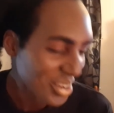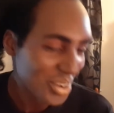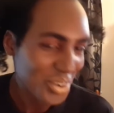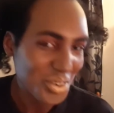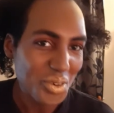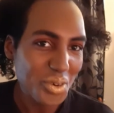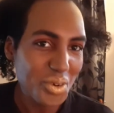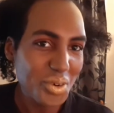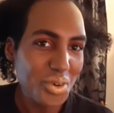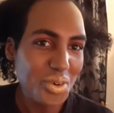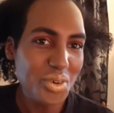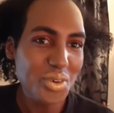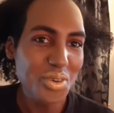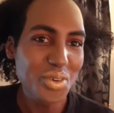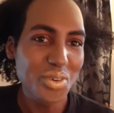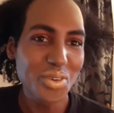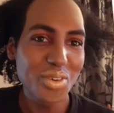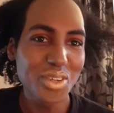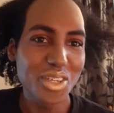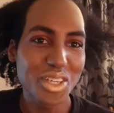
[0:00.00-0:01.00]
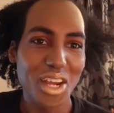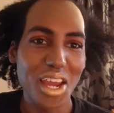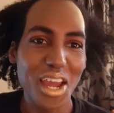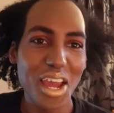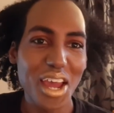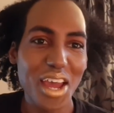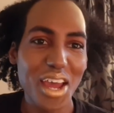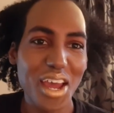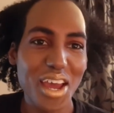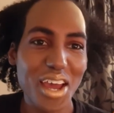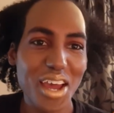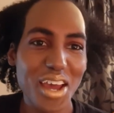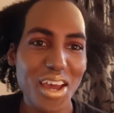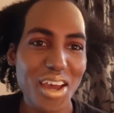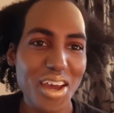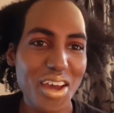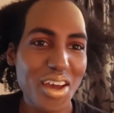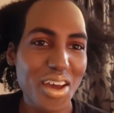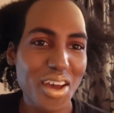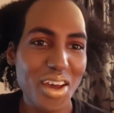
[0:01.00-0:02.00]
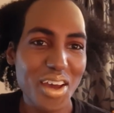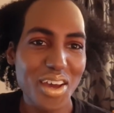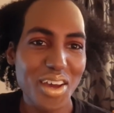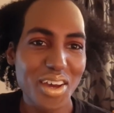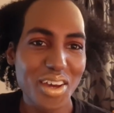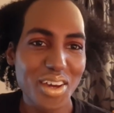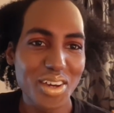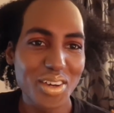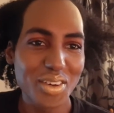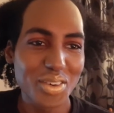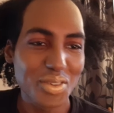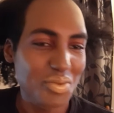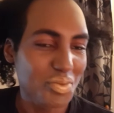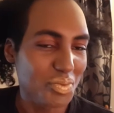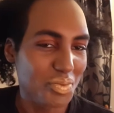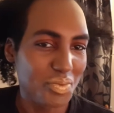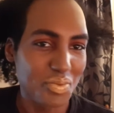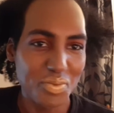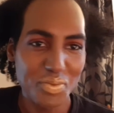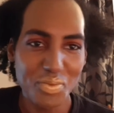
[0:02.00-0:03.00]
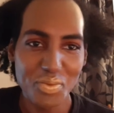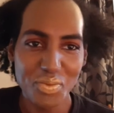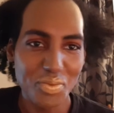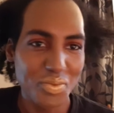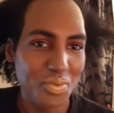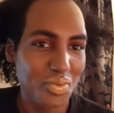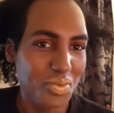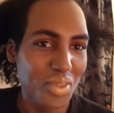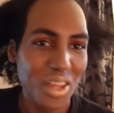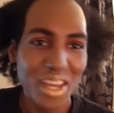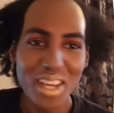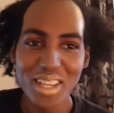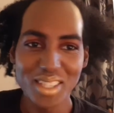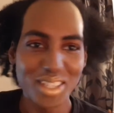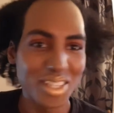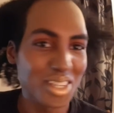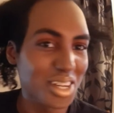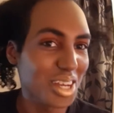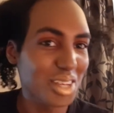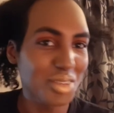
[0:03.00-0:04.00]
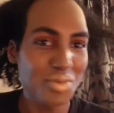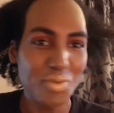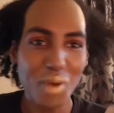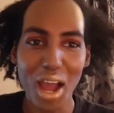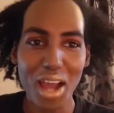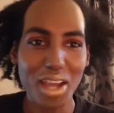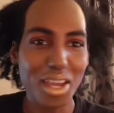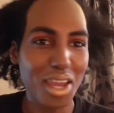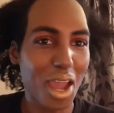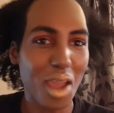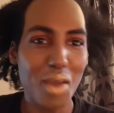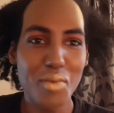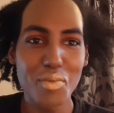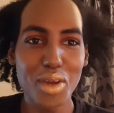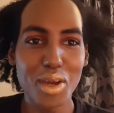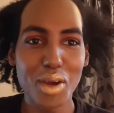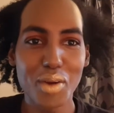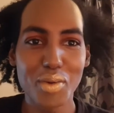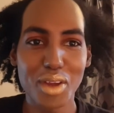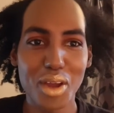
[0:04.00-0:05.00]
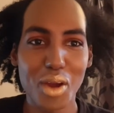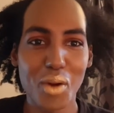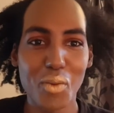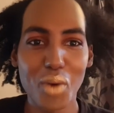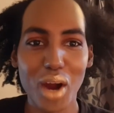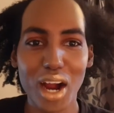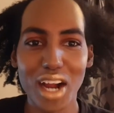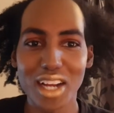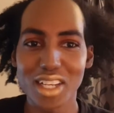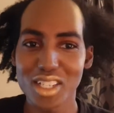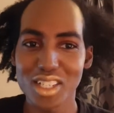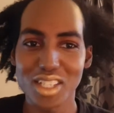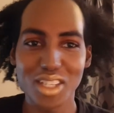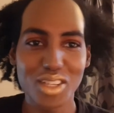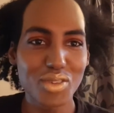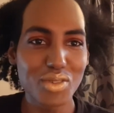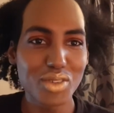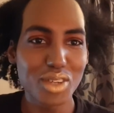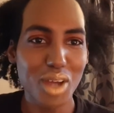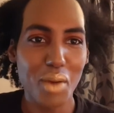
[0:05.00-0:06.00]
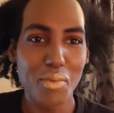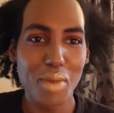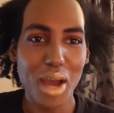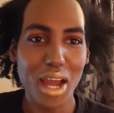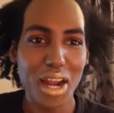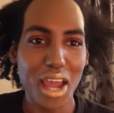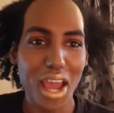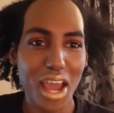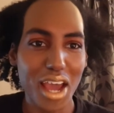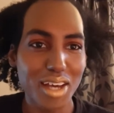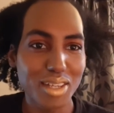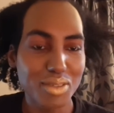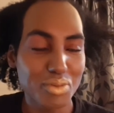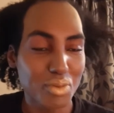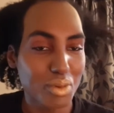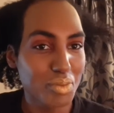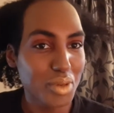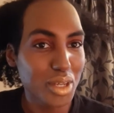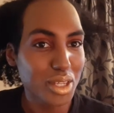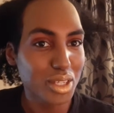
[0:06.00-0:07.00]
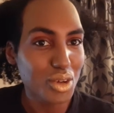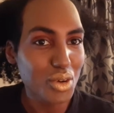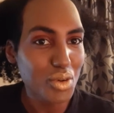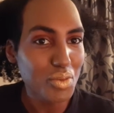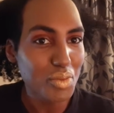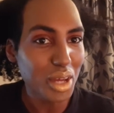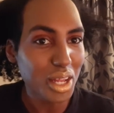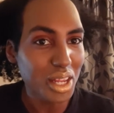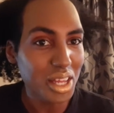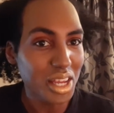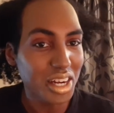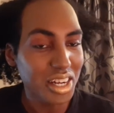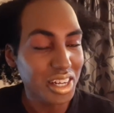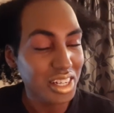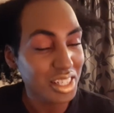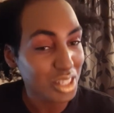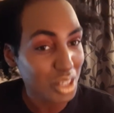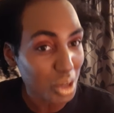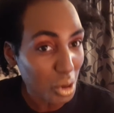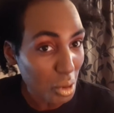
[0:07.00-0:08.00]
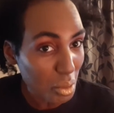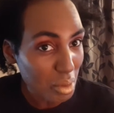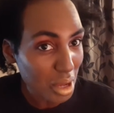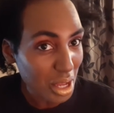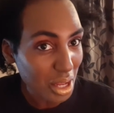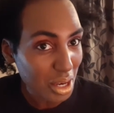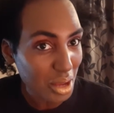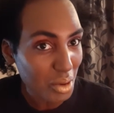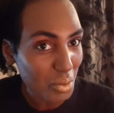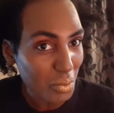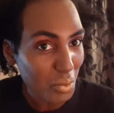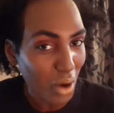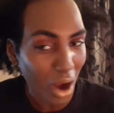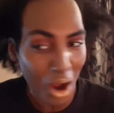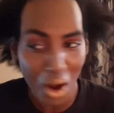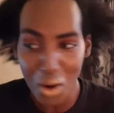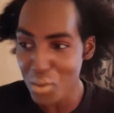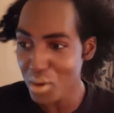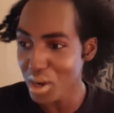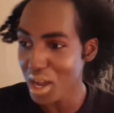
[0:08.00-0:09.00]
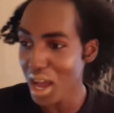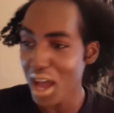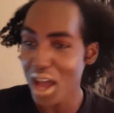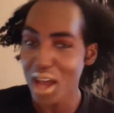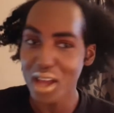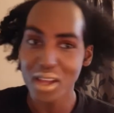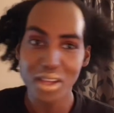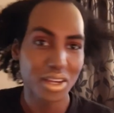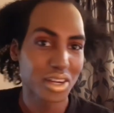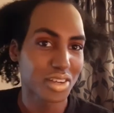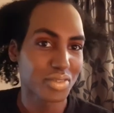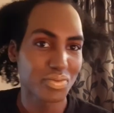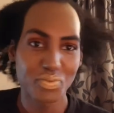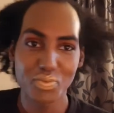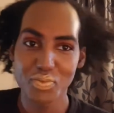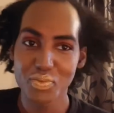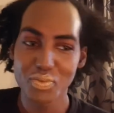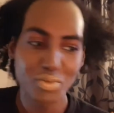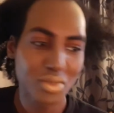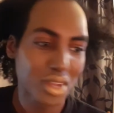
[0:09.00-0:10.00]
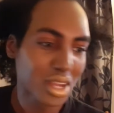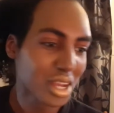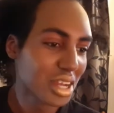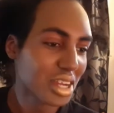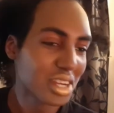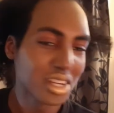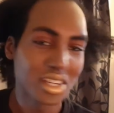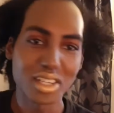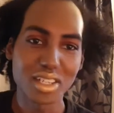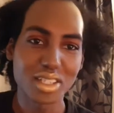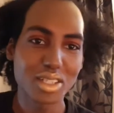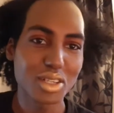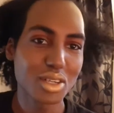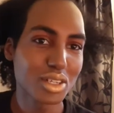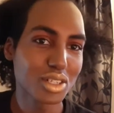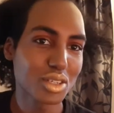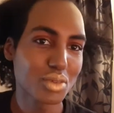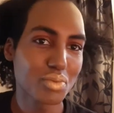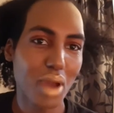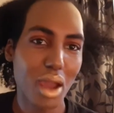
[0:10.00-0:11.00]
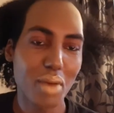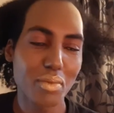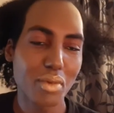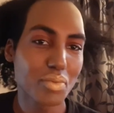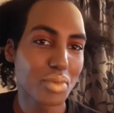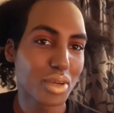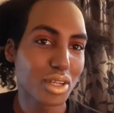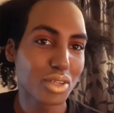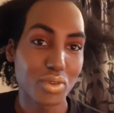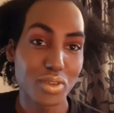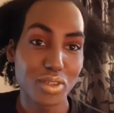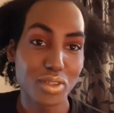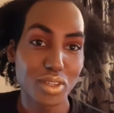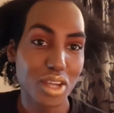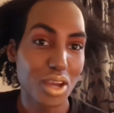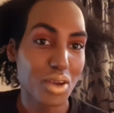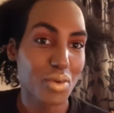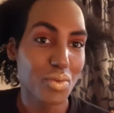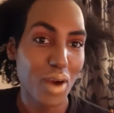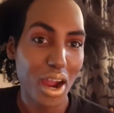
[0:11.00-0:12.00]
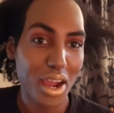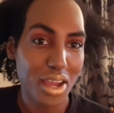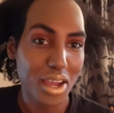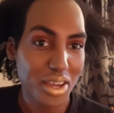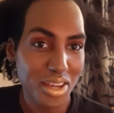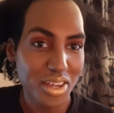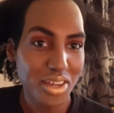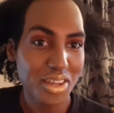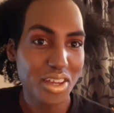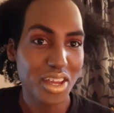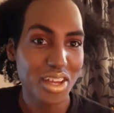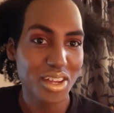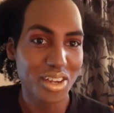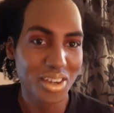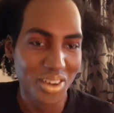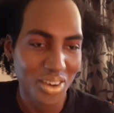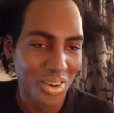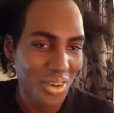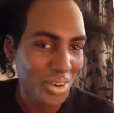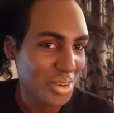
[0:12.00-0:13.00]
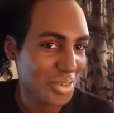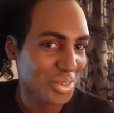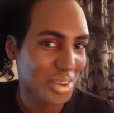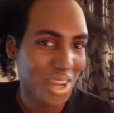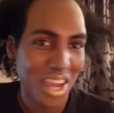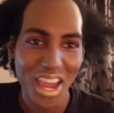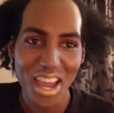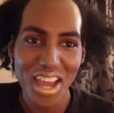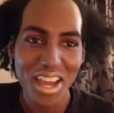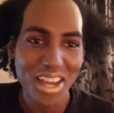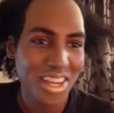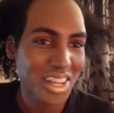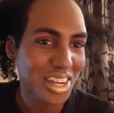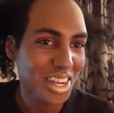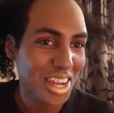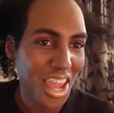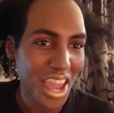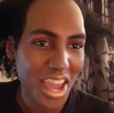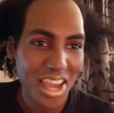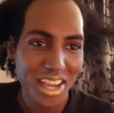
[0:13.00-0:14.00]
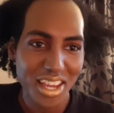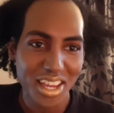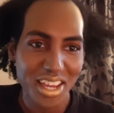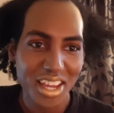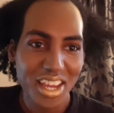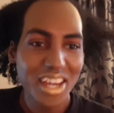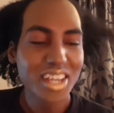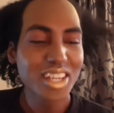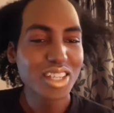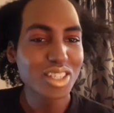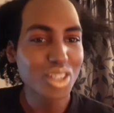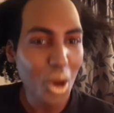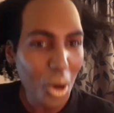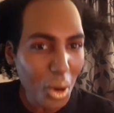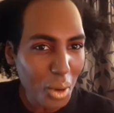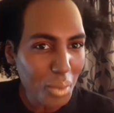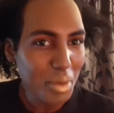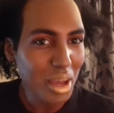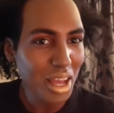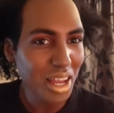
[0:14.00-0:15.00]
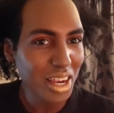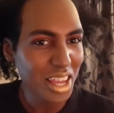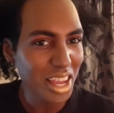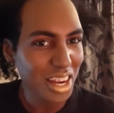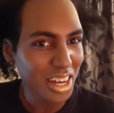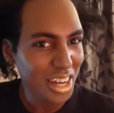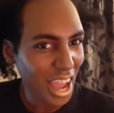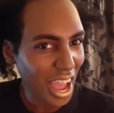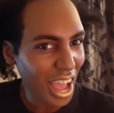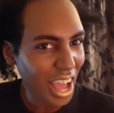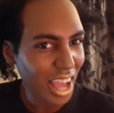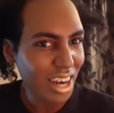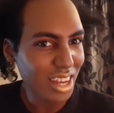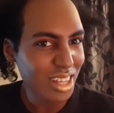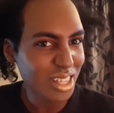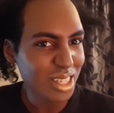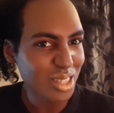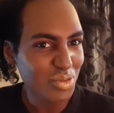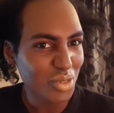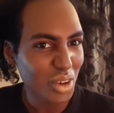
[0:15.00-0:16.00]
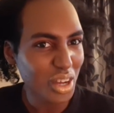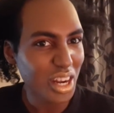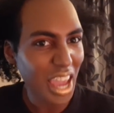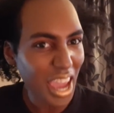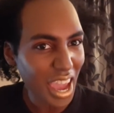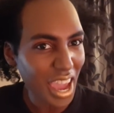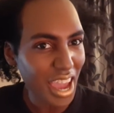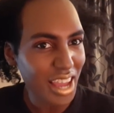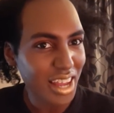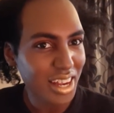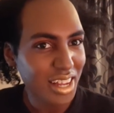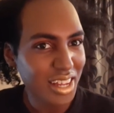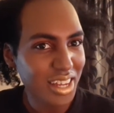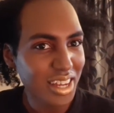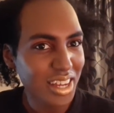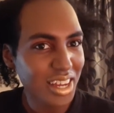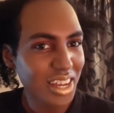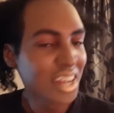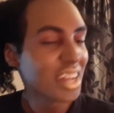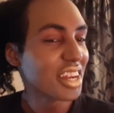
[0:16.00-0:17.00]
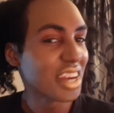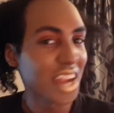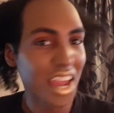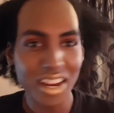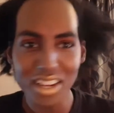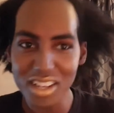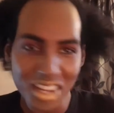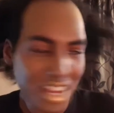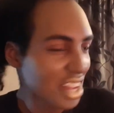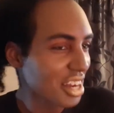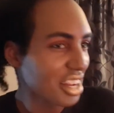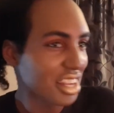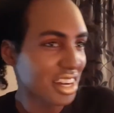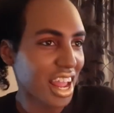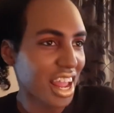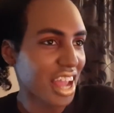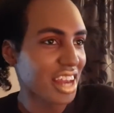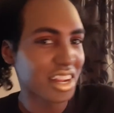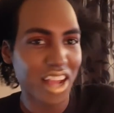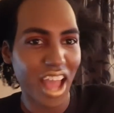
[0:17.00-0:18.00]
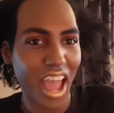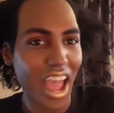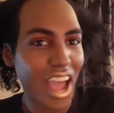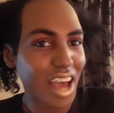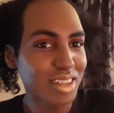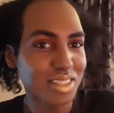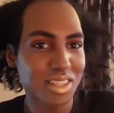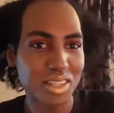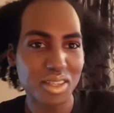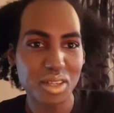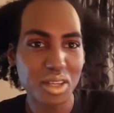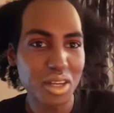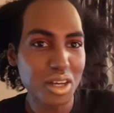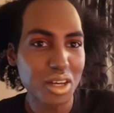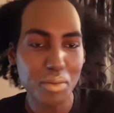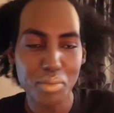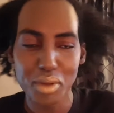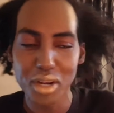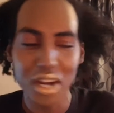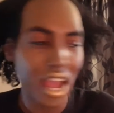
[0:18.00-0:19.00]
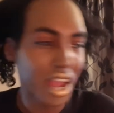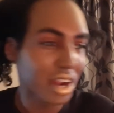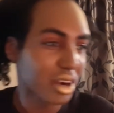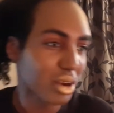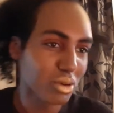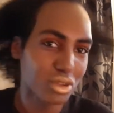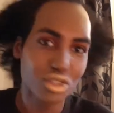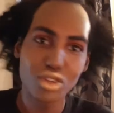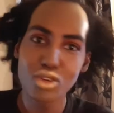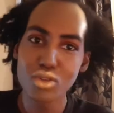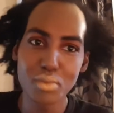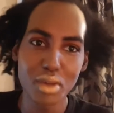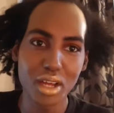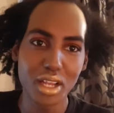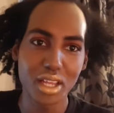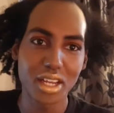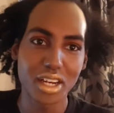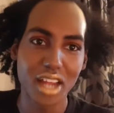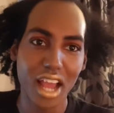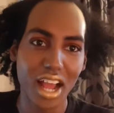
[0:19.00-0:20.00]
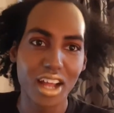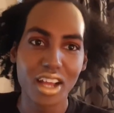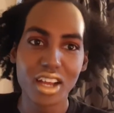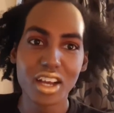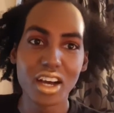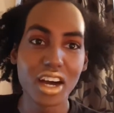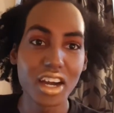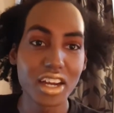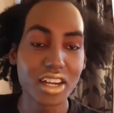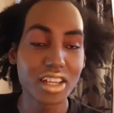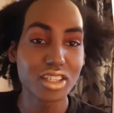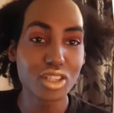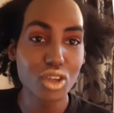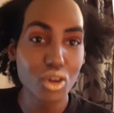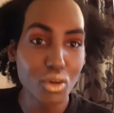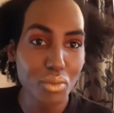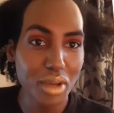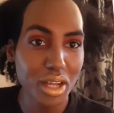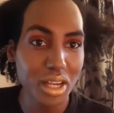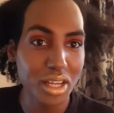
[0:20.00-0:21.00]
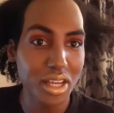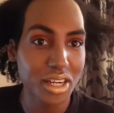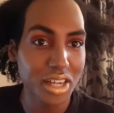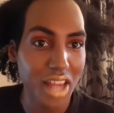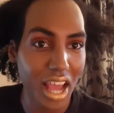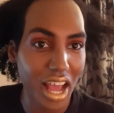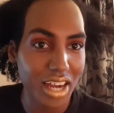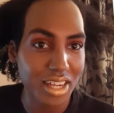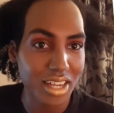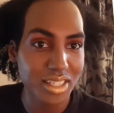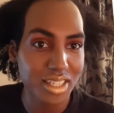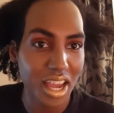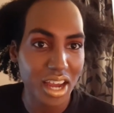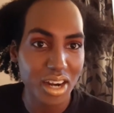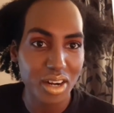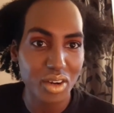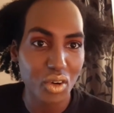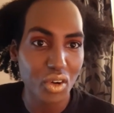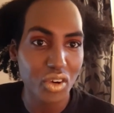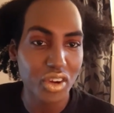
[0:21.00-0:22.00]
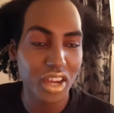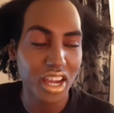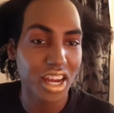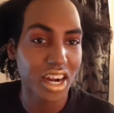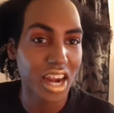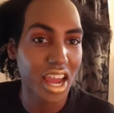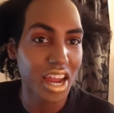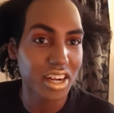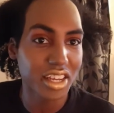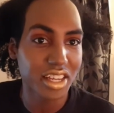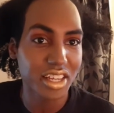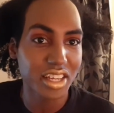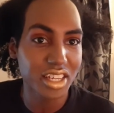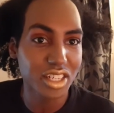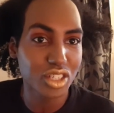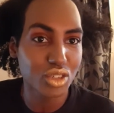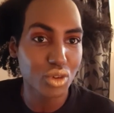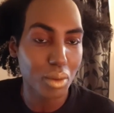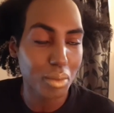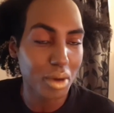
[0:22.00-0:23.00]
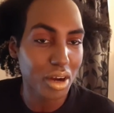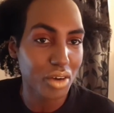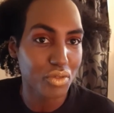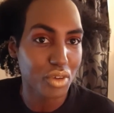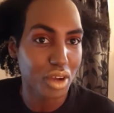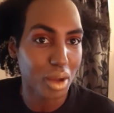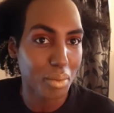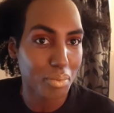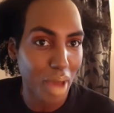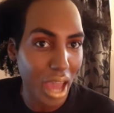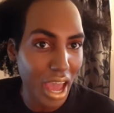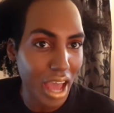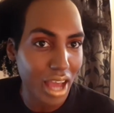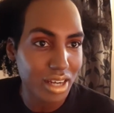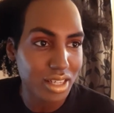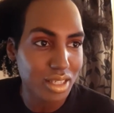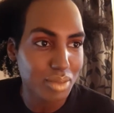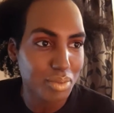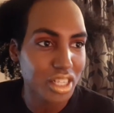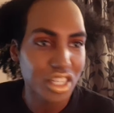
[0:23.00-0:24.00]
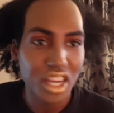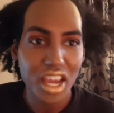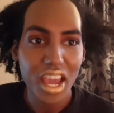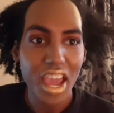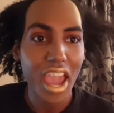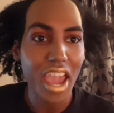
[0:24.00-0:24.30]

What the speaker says: Ooh, child. See, that's why I can't be up there in Washington. You talking about the house will be 2 million. 2 million. Oh, God, honey. This country Bama bitch will stay right here in North Kakalaki. $2 million for that? Now, good. Now, the house is good, but not no $2 million. Honey, $2 million down in North Carolina can get you a motherfucking palace, bitch.